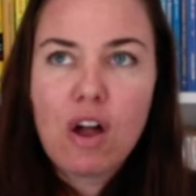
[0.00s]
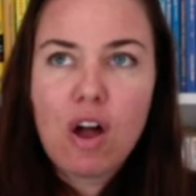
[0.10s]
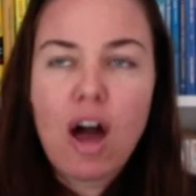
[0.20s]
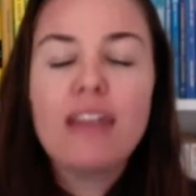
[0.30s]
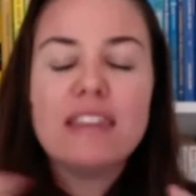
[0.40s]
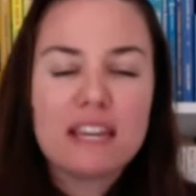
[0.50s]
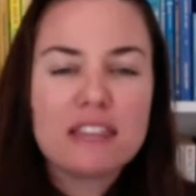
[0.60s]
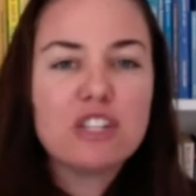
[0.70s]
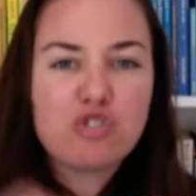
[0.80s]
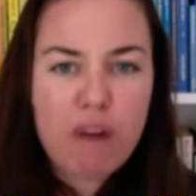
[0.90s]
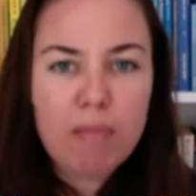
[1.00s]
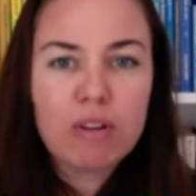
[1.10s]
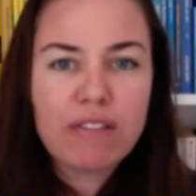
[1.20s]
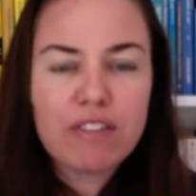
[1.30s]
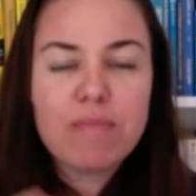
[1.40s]
I think the
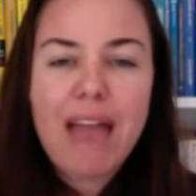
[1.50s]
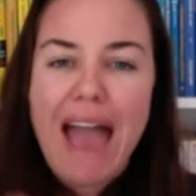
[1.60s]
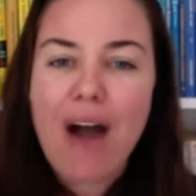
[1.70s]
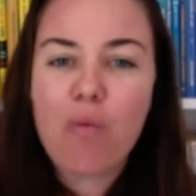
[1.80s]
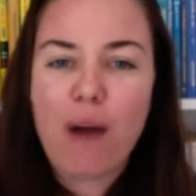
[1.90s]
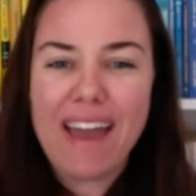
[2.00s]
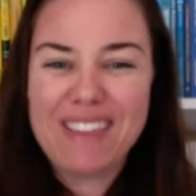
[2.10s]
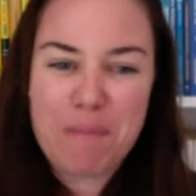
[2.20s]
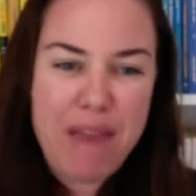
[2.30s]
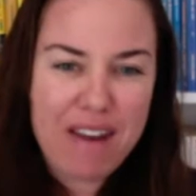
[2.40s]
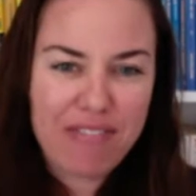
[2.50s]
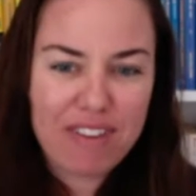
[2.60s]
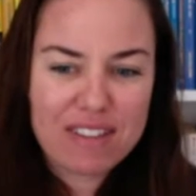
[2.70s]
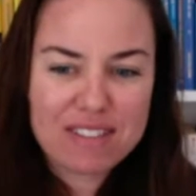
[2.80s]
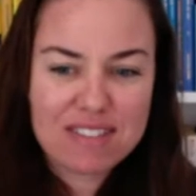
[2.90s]
trouble of them outweigh the
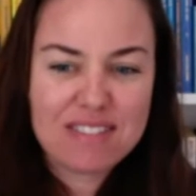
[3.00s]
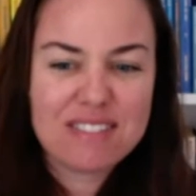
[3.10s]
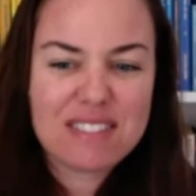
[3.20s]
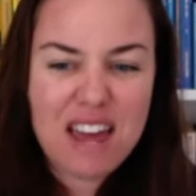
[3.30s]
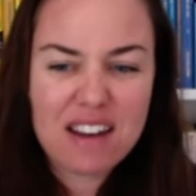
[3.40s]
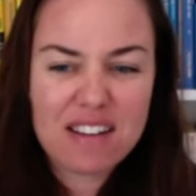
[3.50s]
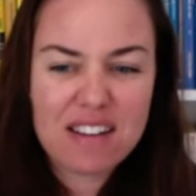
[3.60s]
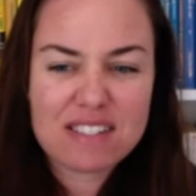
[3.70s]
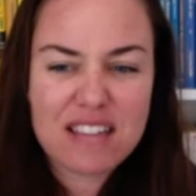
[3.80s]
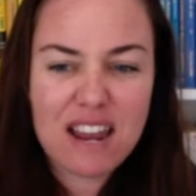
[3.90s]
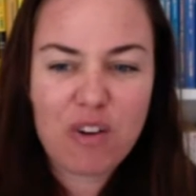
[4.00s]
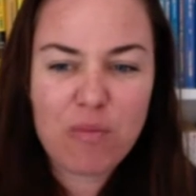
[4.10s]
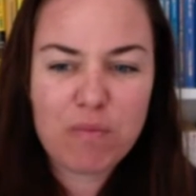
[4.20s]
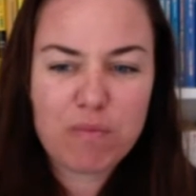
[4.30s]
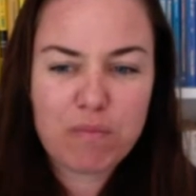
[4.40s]
benefits. Does that
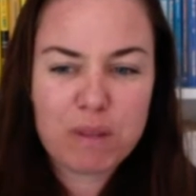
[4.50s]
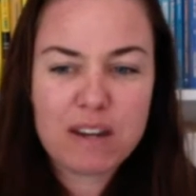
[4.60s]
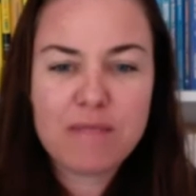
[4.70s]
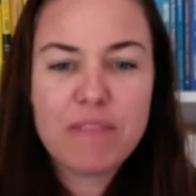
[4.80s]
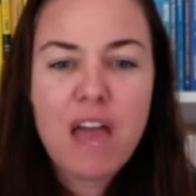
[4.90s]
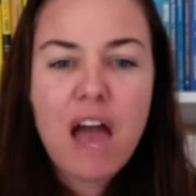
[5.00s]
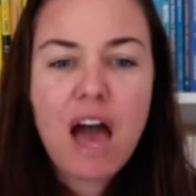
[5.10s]
help, Belinda?